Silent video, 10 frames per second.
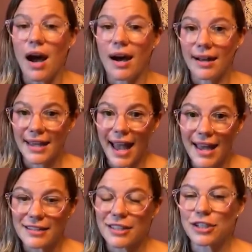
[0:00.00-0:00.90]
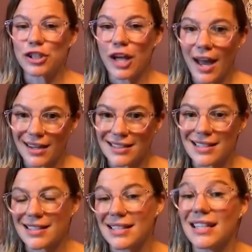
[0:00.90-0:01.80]
again, to check to
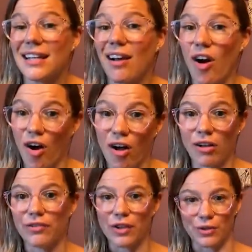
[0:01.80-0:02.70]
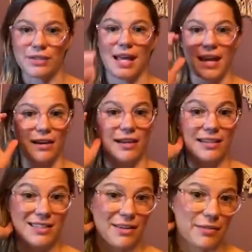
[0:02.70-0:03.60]
see all of those
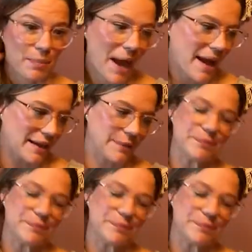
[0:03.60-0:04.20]
areas of the body.